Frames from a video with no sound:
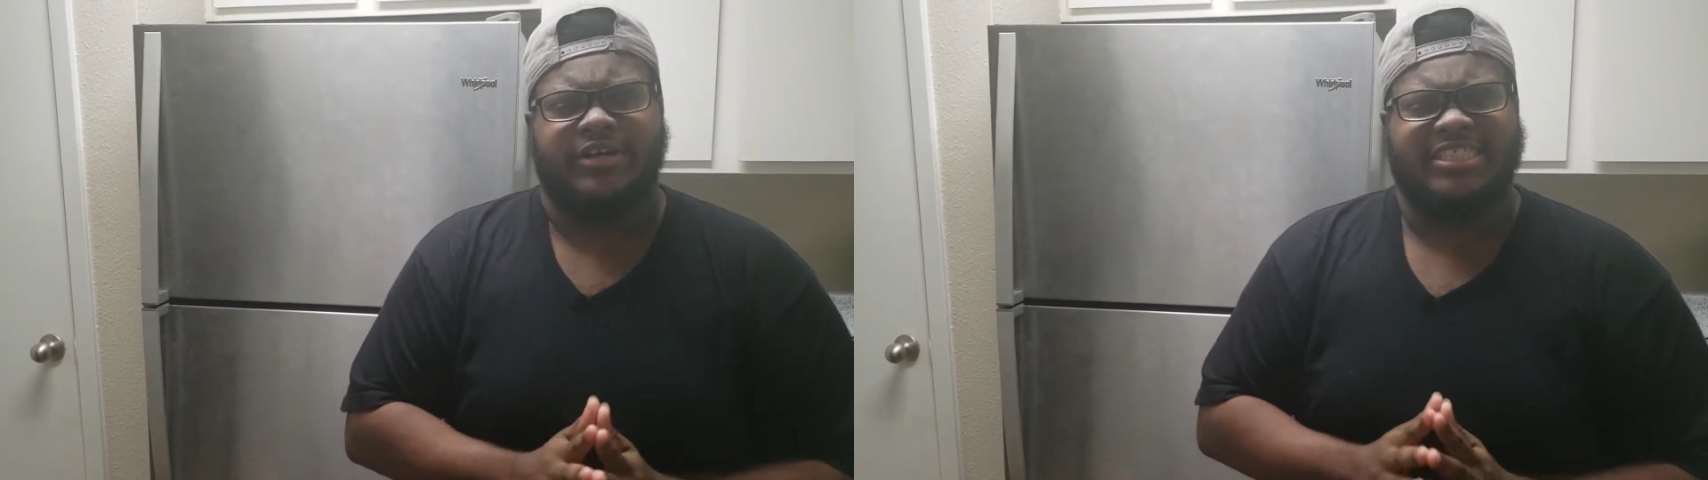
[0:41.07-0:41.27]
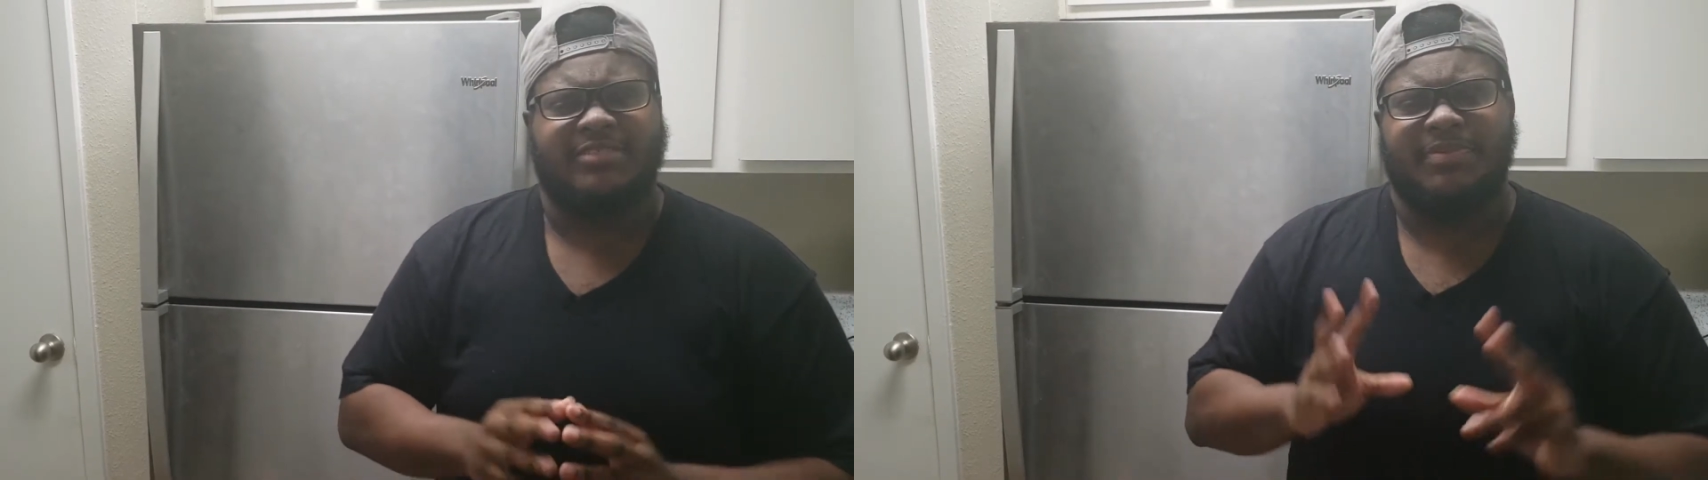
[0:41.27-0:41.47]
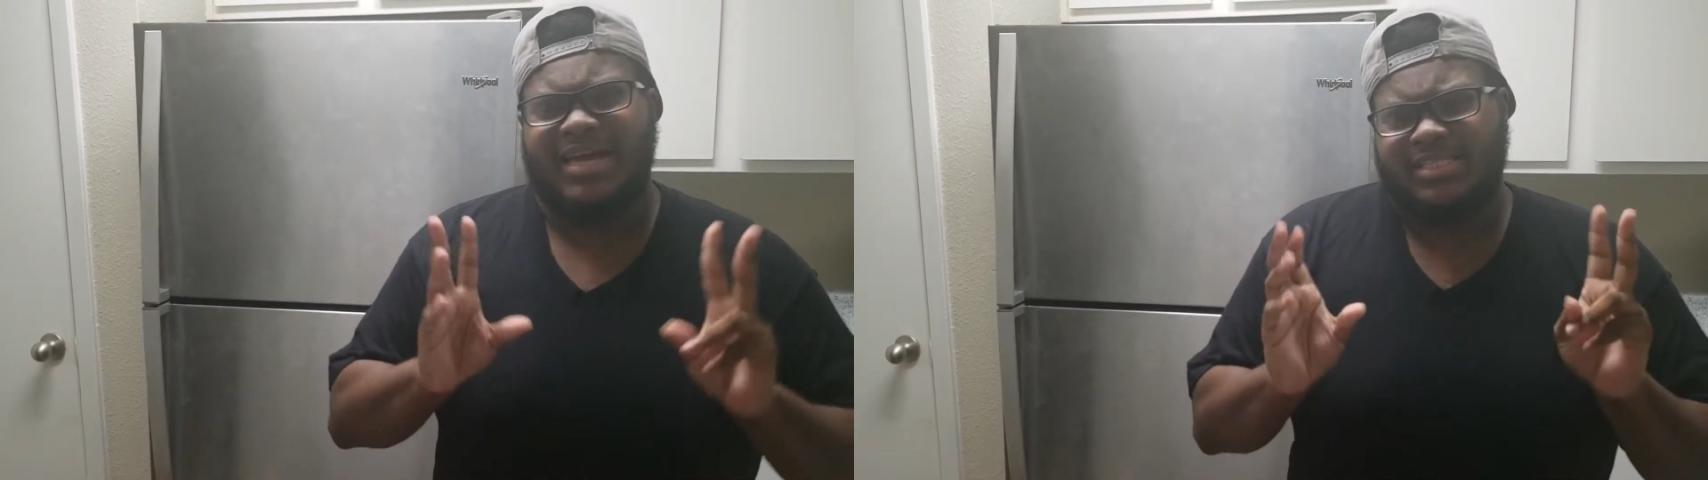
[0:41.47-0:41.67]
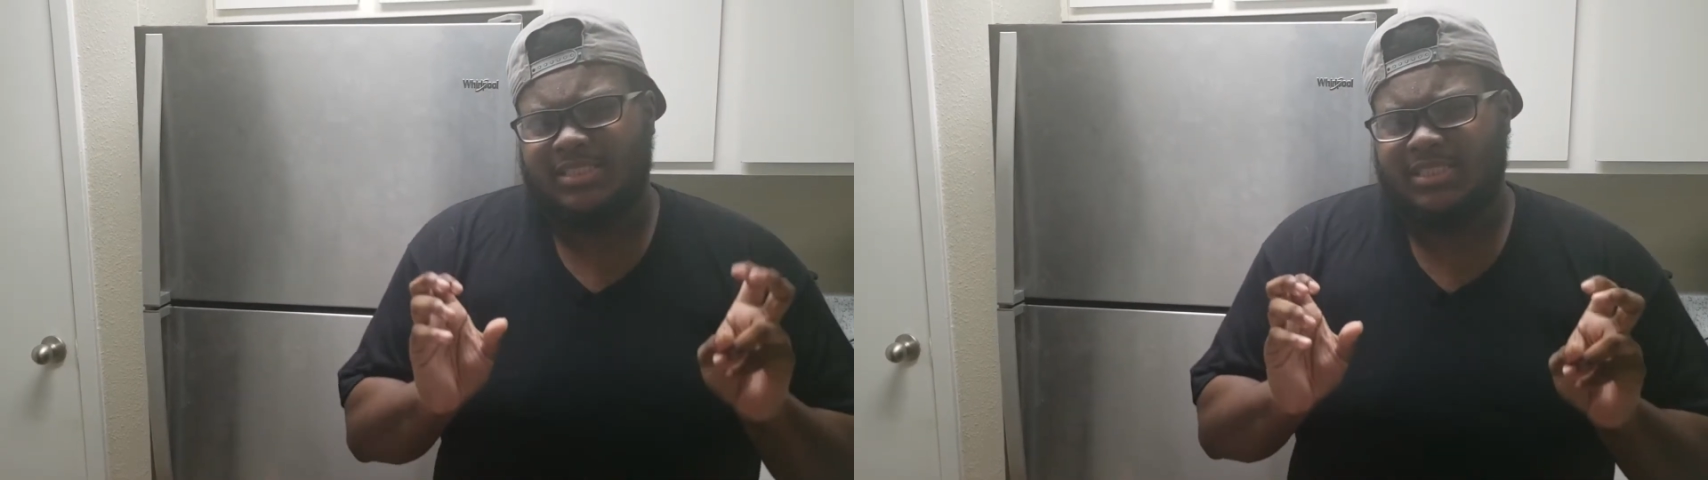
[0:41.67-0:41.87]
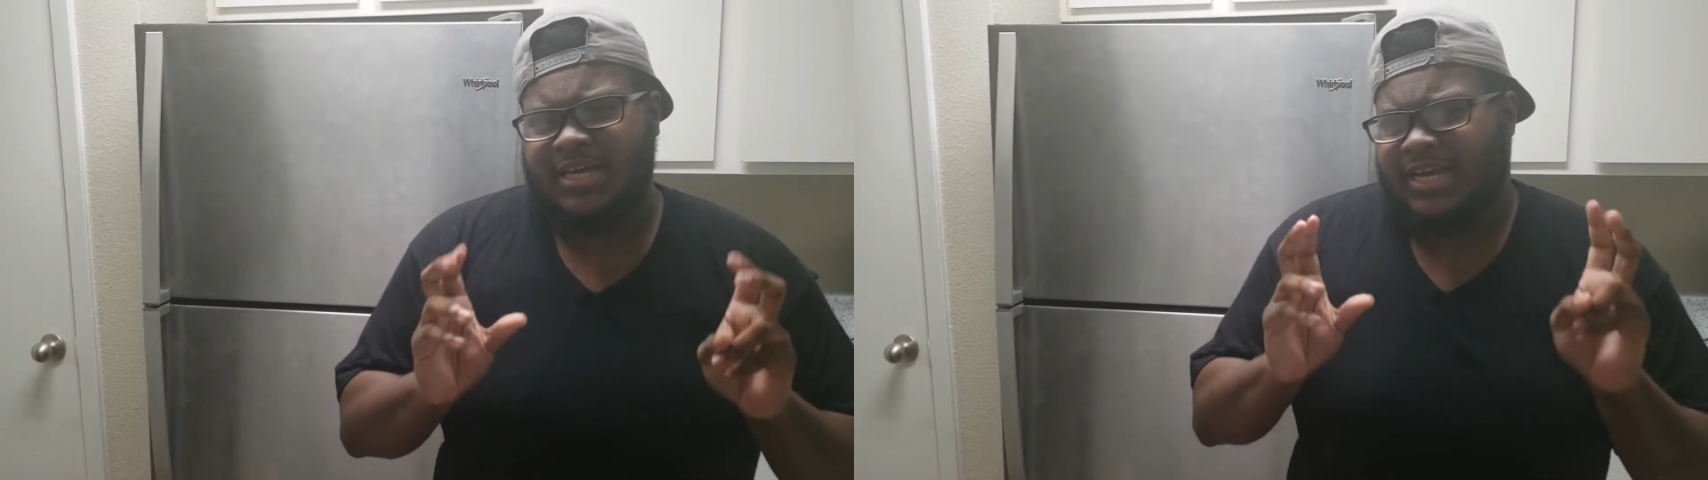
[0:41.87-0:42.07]

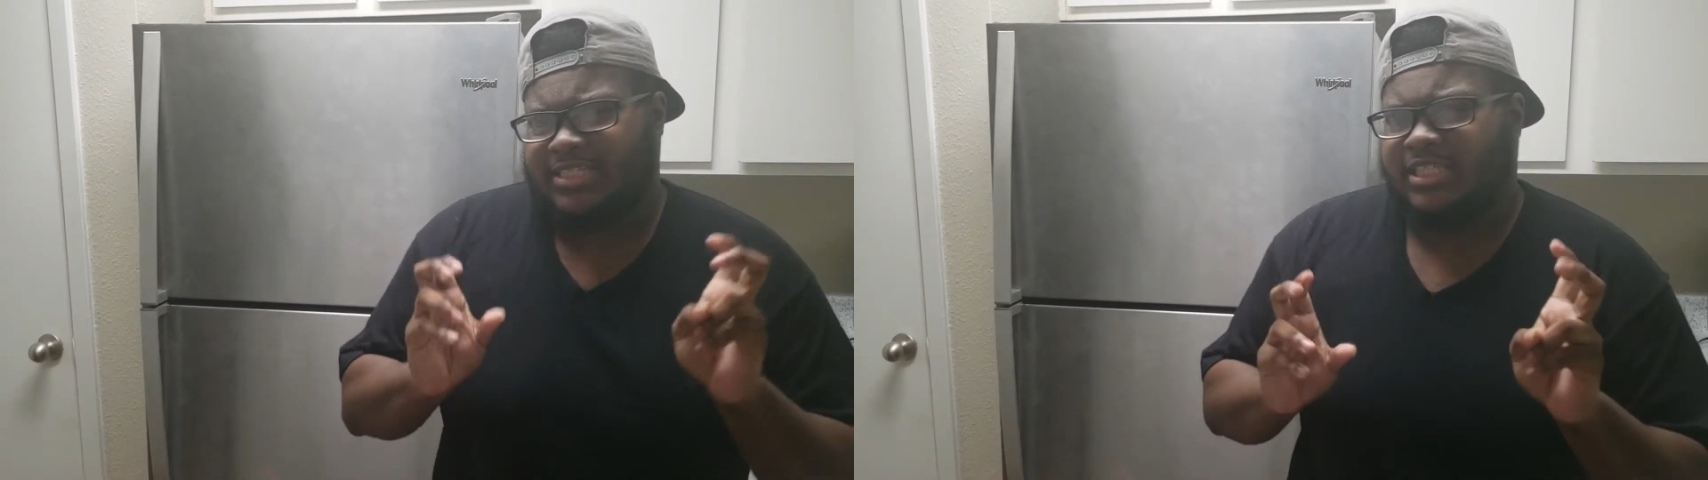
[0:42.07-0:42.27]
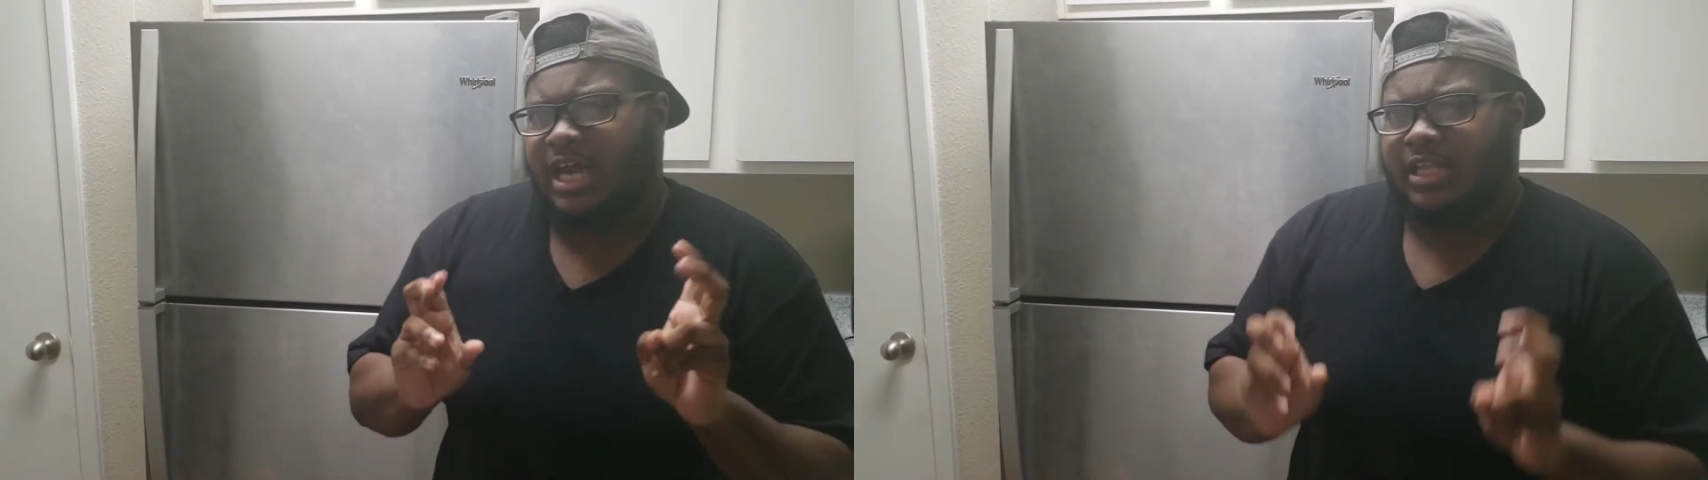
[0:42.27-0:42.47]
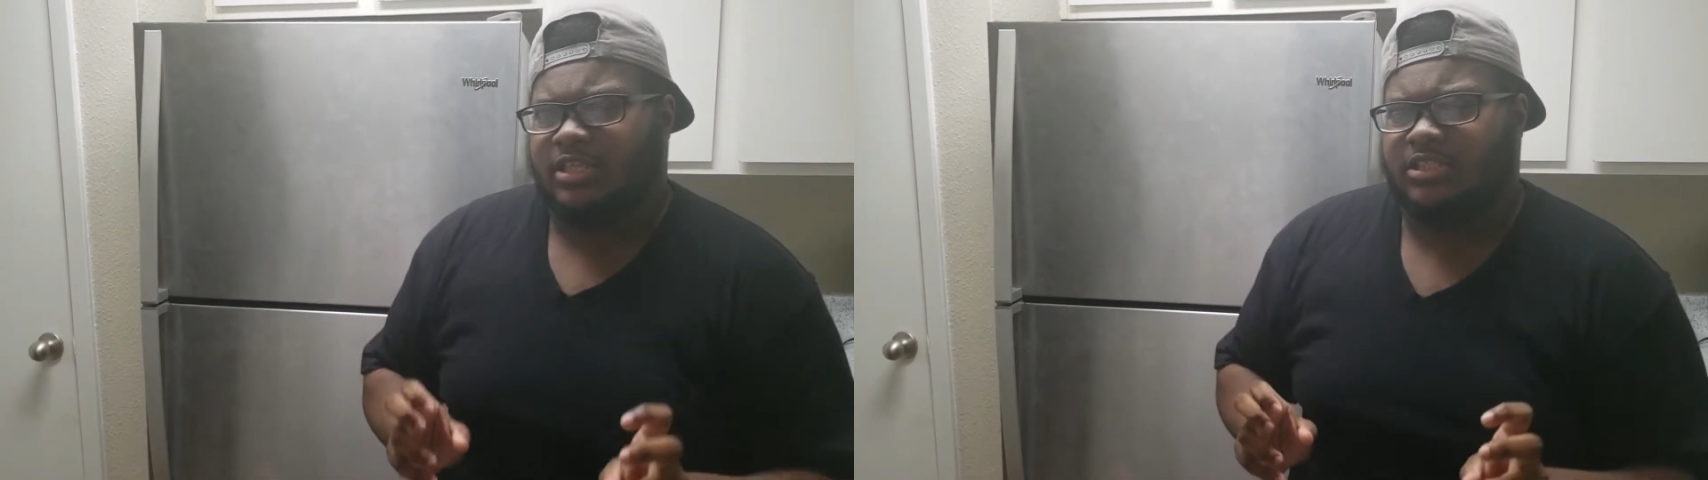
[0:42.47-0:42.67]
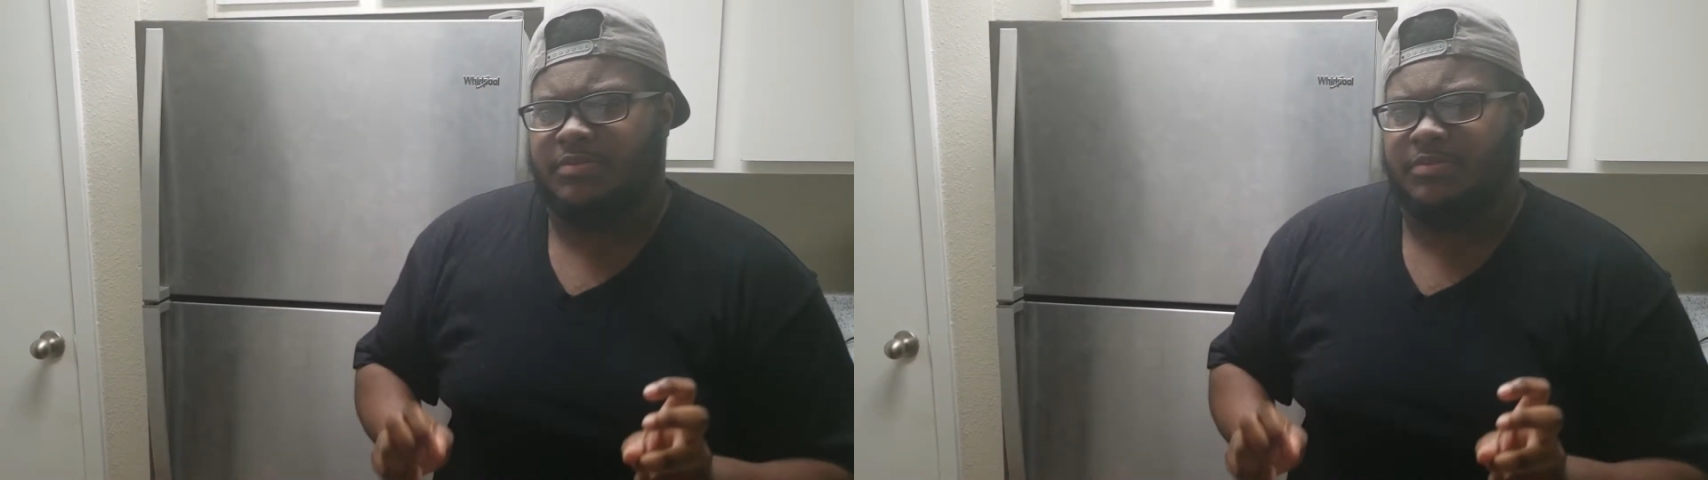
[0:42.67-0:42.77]
spiced hot chocolates,